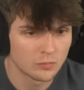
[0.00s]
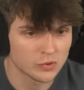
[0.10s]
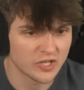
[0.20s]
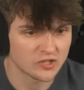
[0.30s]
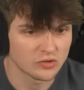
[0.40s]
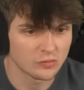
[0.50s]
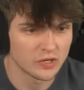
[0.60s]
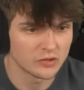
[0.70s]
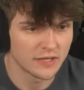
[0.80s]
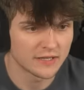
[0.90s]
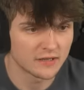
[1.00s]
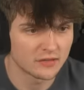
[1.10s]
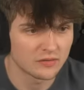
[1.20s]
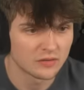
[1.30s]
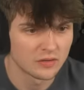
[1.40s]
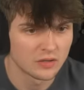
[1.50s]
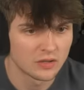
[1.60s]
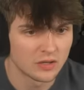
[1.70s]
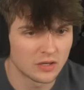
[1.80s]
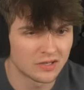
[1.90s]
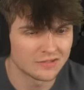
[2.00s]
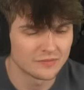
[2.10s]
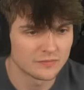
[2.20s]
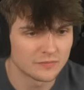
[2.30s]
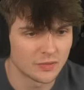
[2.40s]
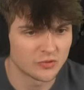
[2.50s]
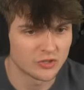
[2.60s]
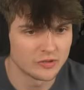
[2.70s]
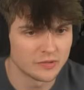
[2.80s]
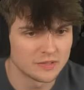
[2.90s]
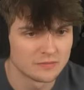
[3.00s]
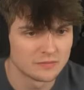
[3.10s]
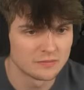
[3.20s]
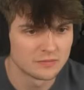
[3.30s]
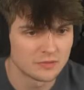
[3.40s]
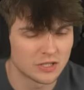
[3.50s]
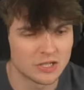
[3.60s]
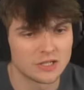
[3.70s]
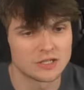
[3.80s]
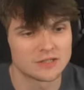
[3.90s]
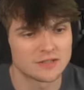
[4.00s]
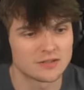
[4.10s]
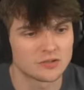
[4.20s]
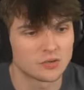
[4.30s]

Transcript: Protection 3 on the leggings. Oh, I'm going to do it. Oh, that's such a